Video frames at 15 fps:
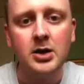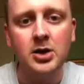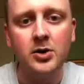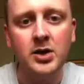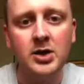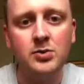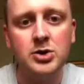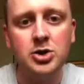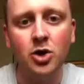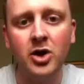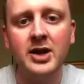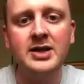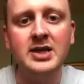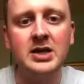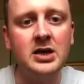he was
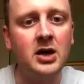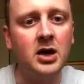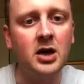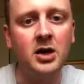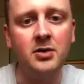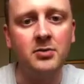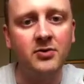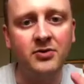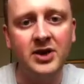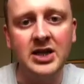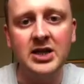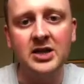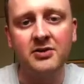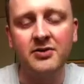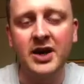already
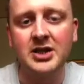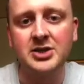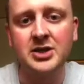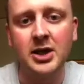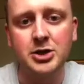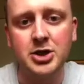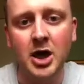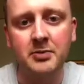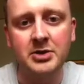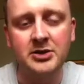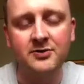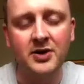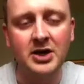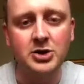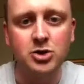feeling the effects of that jab in
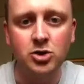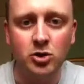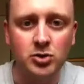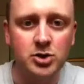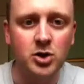his face.